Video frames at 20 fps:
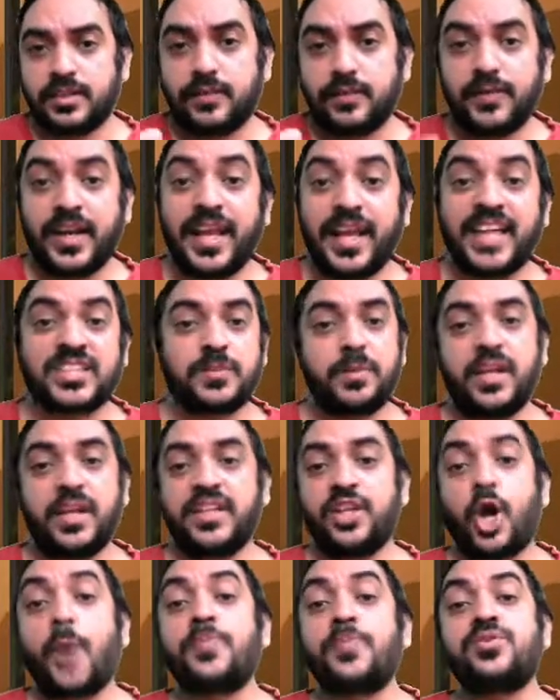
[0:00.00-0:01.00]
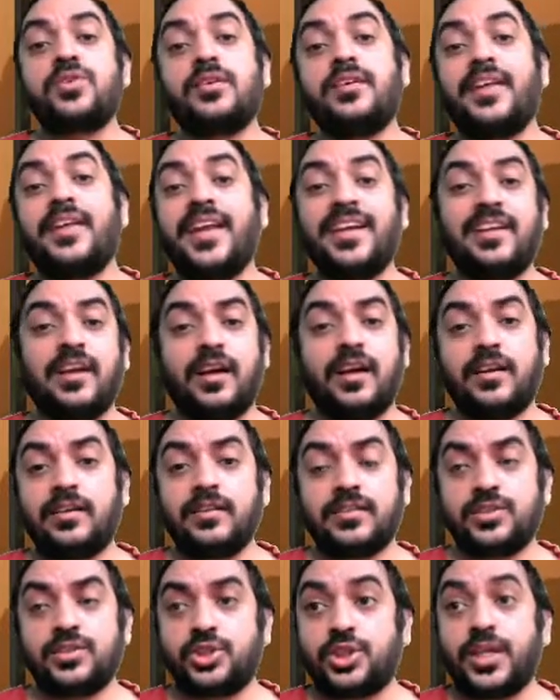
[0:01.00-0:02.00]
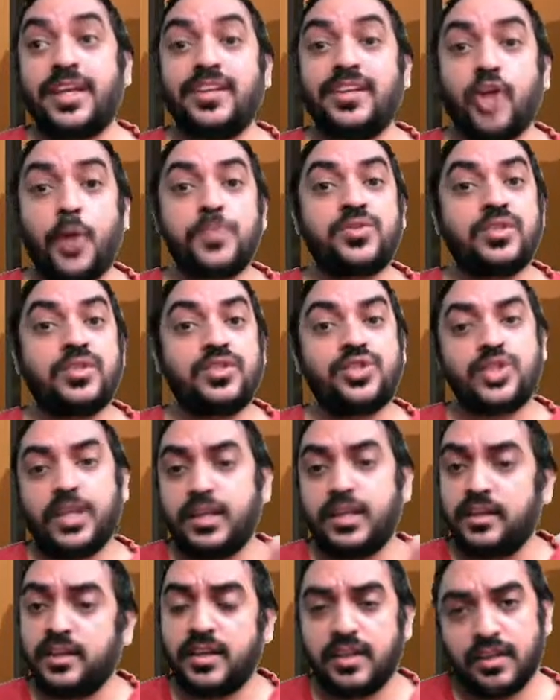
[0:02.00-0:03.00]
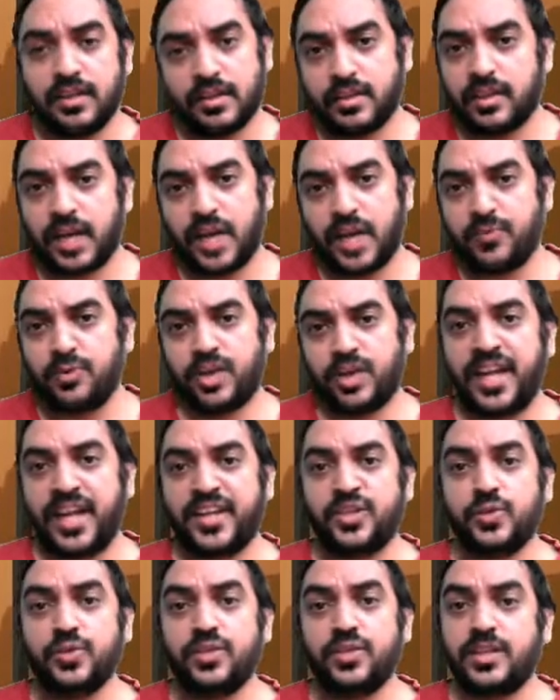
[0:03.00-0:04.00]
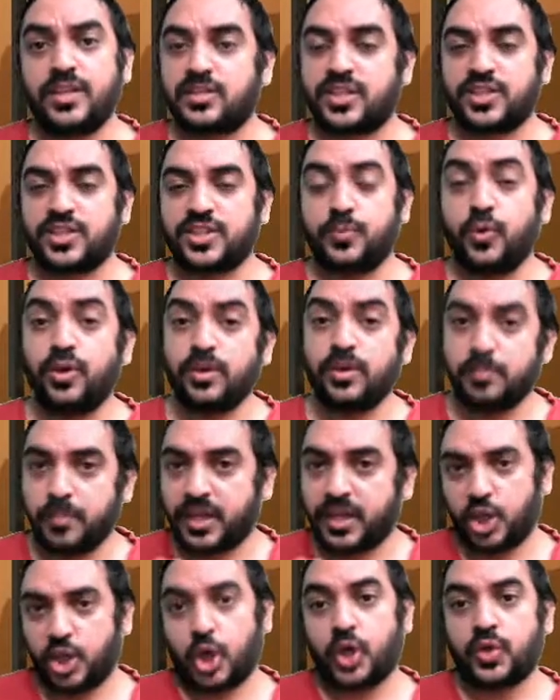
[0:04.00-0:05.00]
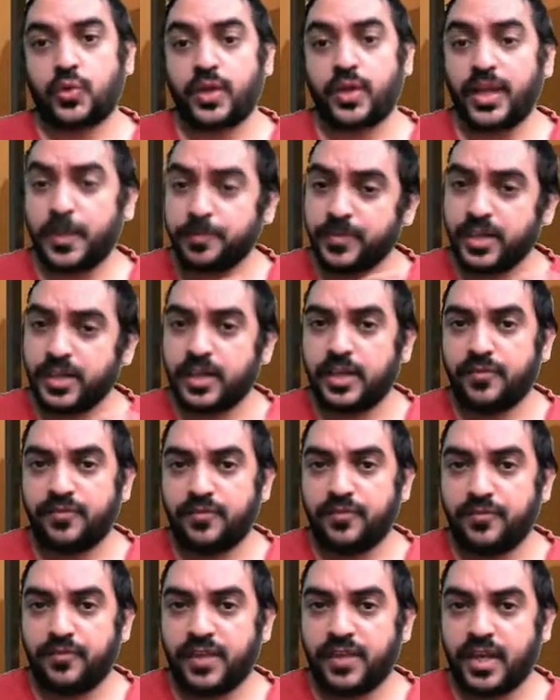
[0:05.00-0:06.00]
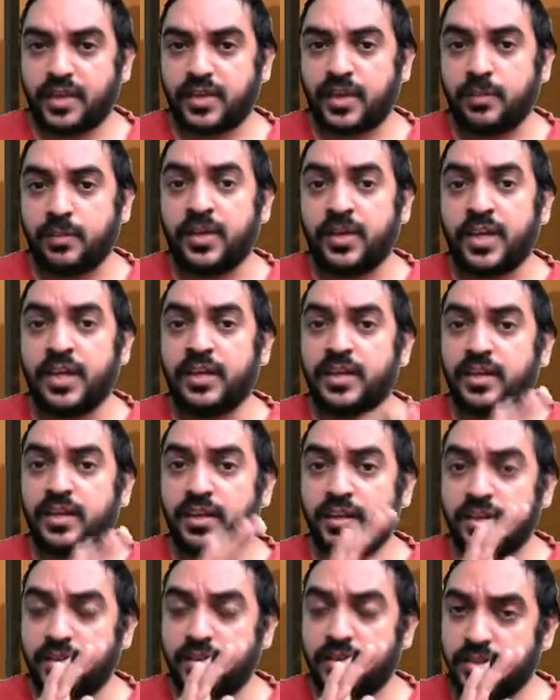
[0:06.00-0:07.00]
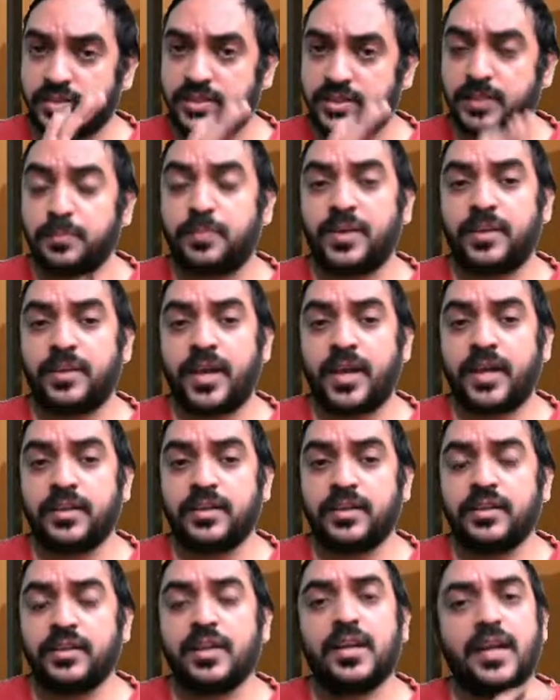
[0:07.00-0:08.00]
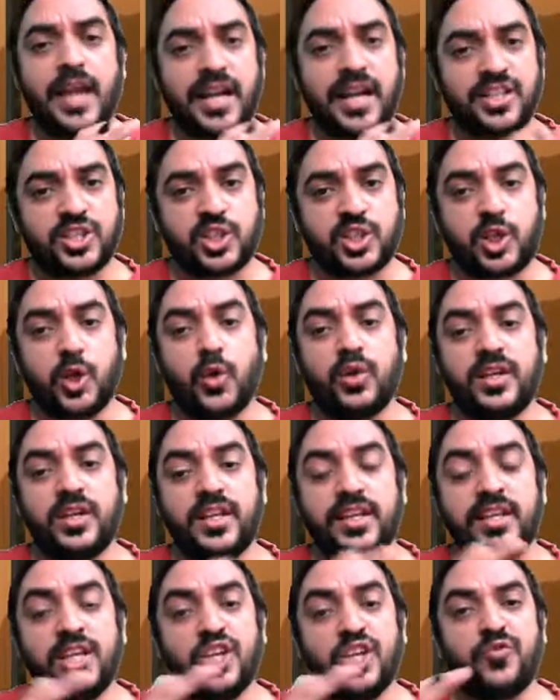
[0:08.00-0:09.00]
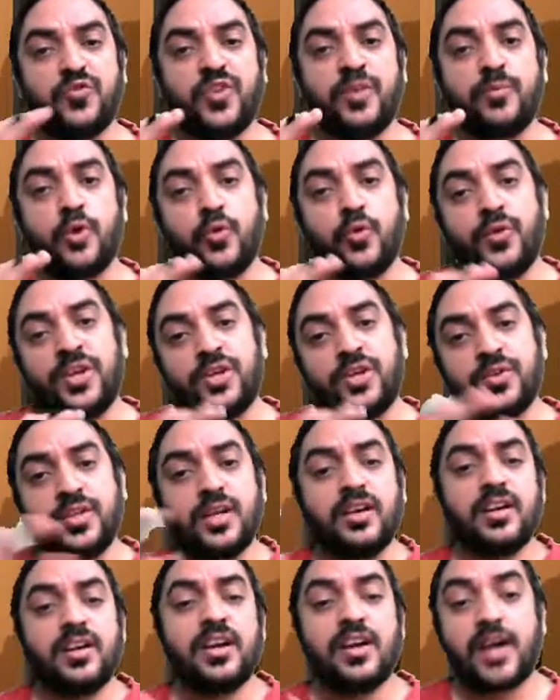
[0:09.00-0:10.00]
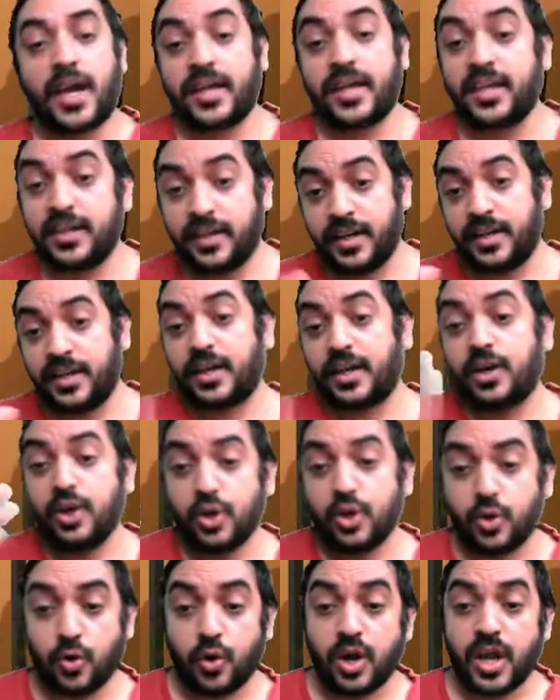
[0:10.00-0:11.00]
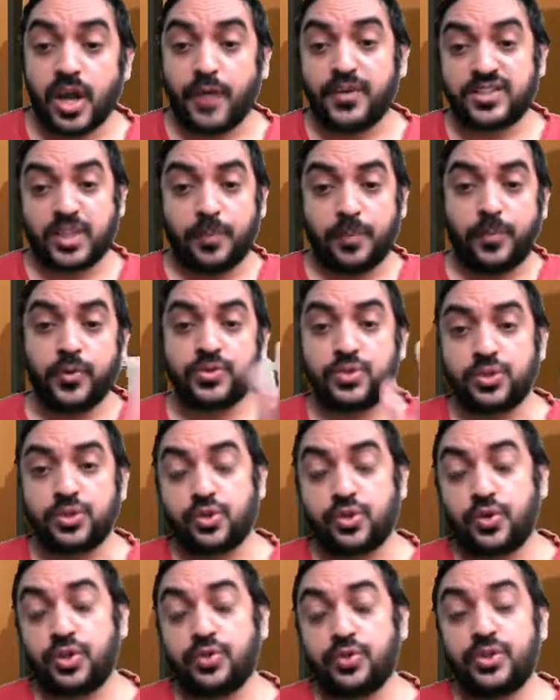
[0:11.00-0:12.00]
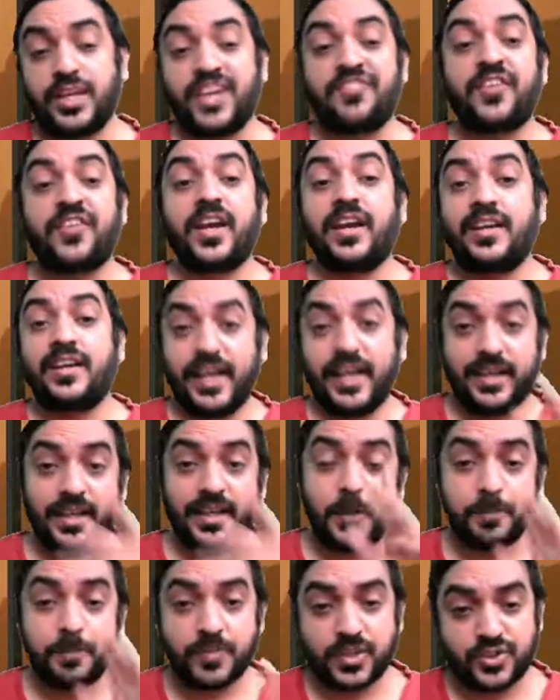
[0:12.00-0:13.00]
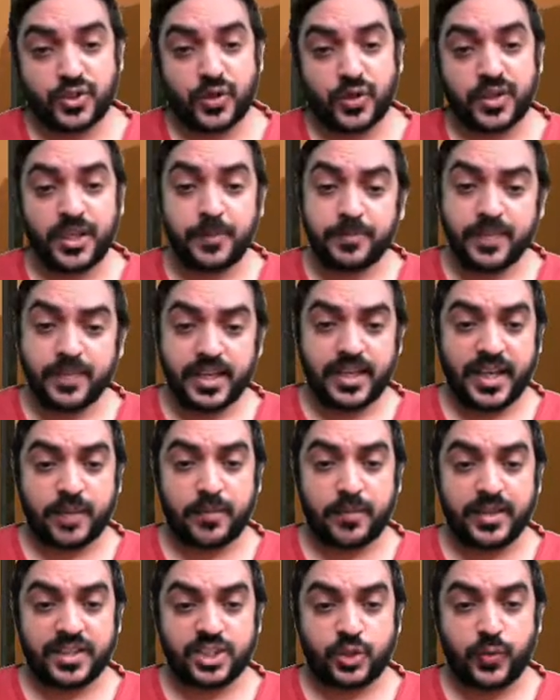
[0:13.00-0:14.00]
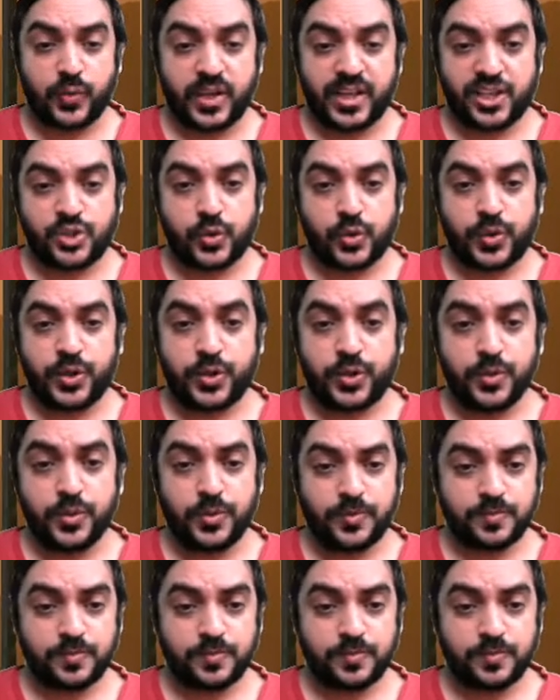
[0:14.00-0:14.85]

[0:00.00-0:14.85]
When I explain the option chain, I would like to discuss more, but not today. We are keeping it in a simple manner, and slowly we'll move into the higher data. Oh, I was supposed to show you the FII data. Sorry, let me just quickly show it to you.